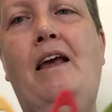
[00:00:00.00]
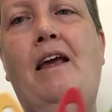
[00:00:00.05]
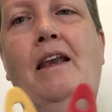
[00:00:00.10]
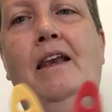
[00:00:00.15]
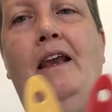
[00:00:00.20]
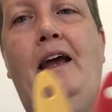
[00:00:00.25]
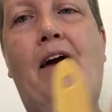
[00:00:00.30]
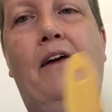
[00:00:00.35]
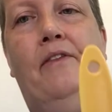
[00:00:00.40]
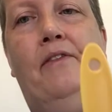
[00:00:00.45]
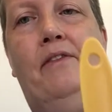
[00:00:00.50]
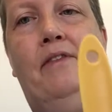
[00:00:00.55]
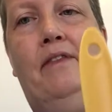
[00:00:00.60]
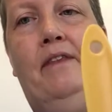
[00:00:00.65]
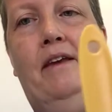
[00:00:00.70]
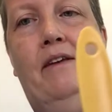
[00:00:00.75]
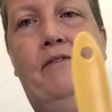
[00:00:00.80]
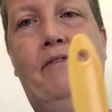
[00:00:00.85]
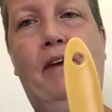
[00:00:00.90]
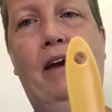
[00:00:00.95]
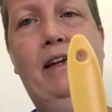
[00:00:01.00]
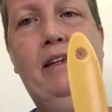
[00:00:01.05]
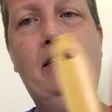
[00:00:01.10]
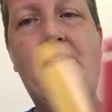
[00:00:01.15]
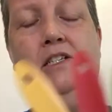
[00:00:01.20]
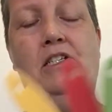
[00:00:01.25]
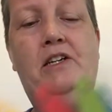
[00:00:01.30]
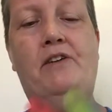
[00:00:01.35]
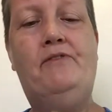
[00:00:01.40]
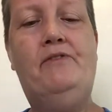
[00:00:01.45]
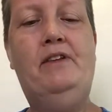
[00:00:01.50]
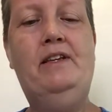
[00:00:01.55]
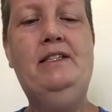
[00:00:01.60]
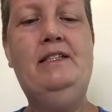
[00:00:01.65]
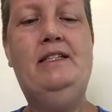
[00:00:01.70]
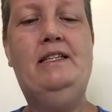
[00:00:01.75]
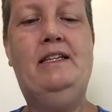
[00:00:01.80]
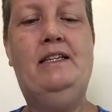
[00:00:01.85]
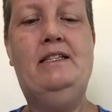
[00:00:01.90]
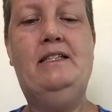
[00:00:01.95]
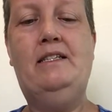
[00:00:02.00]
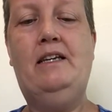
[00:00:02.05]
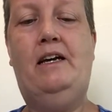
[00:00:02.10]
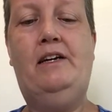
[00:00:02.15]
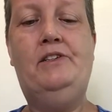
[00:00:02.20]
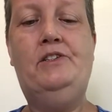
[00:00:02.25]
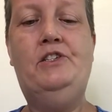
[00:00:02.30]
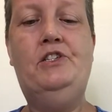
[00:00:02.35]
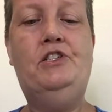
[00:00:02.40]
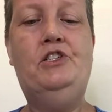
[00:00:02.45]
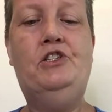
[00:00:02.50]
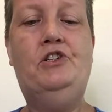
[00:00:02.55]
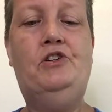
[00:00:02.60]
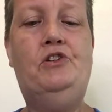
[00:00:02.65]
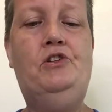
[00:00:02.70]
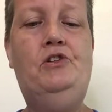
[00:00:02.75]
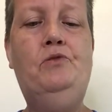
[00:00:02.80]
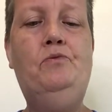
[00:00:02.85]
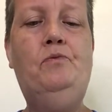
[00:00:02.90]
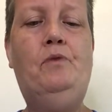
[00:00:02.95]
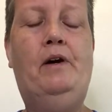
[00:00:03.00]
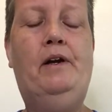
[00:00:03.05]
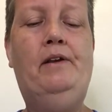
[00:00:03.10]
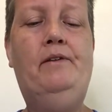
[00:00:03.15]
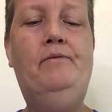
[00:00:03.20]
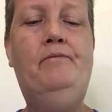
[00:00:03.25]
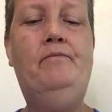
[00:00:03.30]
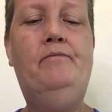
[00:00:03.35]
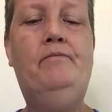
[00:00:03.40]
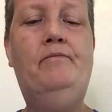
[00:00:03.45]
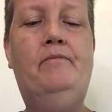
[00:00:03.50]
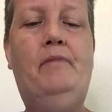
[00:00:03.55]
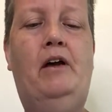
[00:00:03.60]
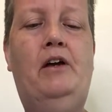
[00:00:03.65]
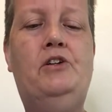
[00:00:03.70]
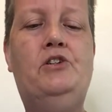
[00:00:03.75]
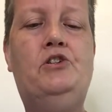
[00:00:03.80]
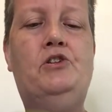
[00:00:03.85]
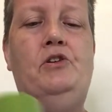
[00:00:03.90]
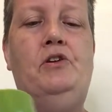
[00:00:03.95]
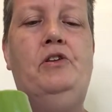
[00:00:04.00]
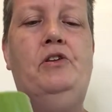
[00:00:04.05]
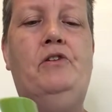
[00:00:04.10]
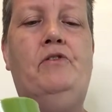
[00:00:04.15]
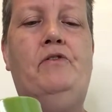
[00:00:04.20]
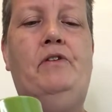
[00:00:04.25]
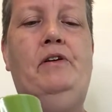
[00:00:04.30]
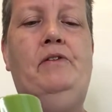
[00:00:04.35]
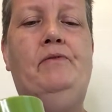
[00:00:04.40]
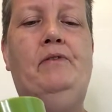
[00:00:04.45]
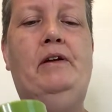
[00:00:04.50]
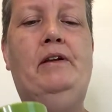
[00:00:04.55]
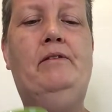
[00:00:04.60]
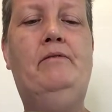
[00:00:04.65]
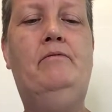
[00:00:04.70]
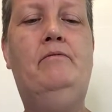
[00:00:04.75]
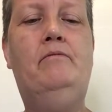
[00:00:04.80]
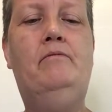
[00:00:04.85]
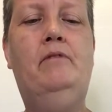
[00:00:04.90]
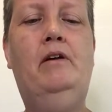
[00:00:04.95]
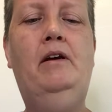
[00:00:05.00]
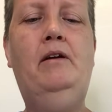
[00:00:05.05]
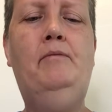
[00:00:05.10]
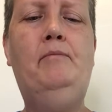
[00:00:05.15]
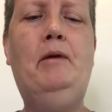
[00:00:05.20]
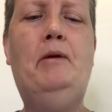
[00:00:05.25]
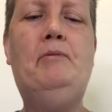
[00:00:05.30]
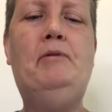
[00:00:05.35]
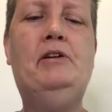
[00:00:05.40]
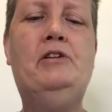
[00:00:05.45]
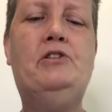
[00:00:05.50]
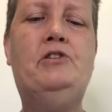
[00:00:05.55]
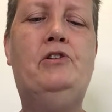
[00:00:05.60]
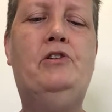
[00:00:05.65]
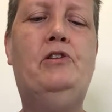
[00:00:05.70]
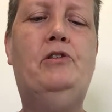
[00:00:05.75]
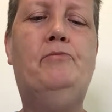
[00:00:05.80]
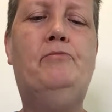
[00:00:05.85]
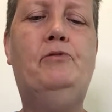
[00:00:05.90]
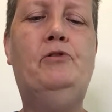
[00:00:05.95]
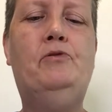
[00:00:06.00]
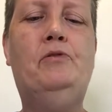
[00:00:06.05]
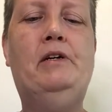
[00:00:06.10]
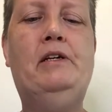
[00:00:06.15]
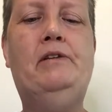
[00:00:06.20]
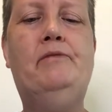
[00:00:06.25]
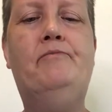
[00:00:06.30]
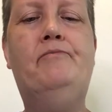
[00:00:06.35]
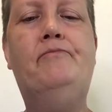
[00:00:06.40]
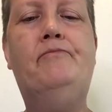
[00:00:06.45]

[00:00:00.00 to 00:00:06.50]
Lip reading: Now, the advantage of this is, I'll just show you one. I'll show you the green one, and maybe I'll show you the blue one.